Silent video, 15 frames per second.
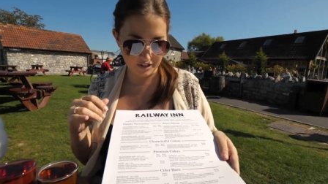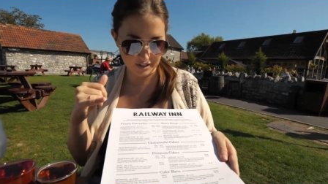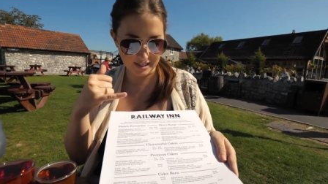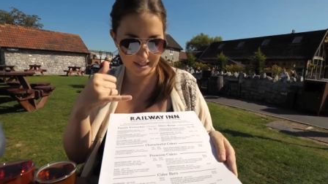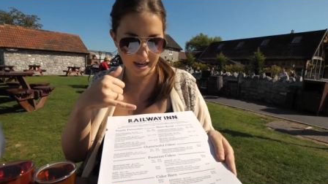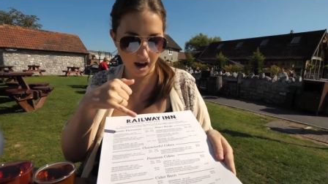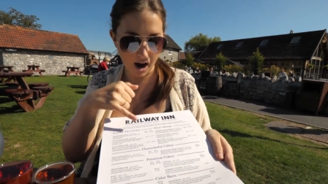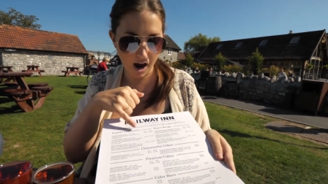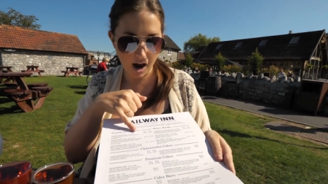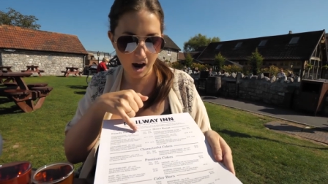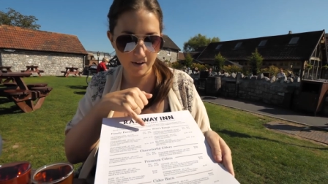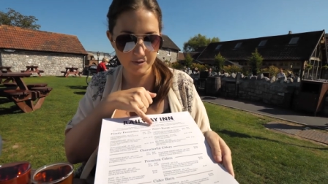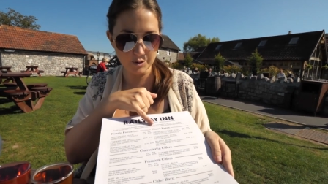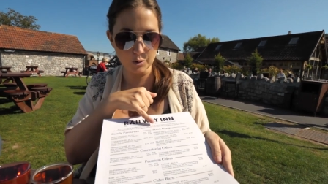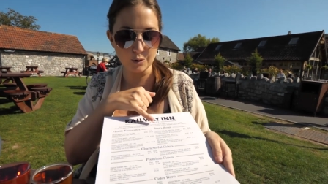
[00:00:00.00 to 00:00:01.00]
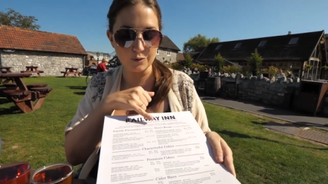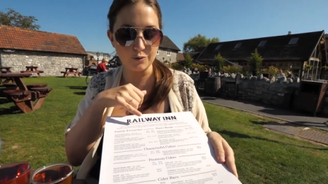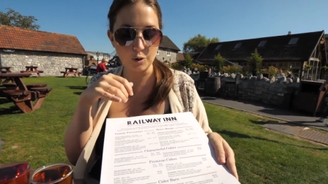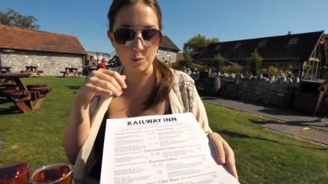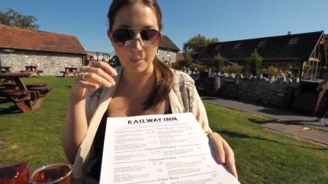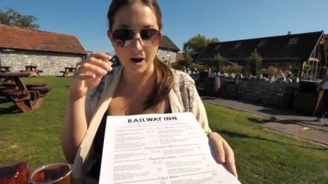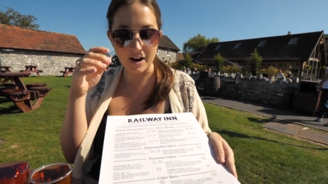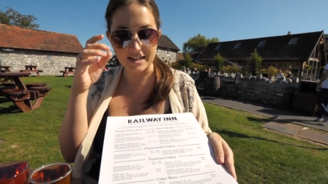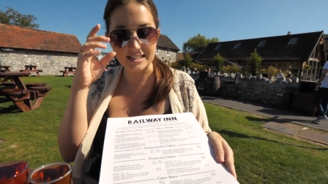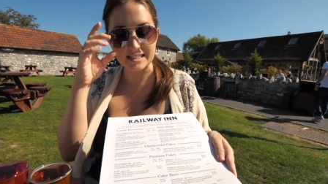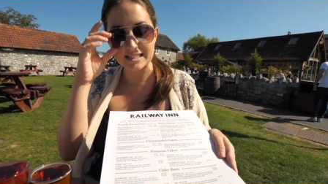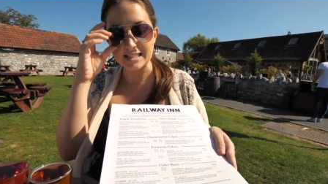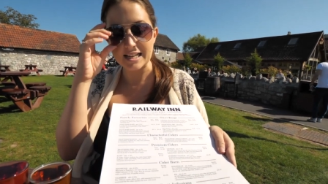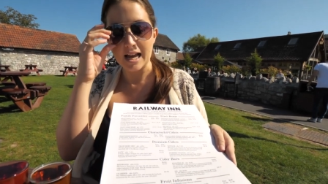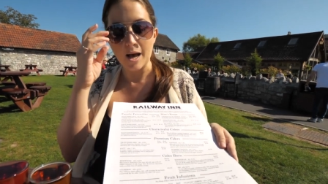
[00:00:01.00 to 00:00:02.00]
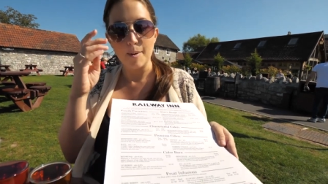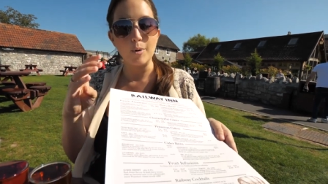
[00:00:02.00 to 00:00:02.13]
You can get halves or full pints,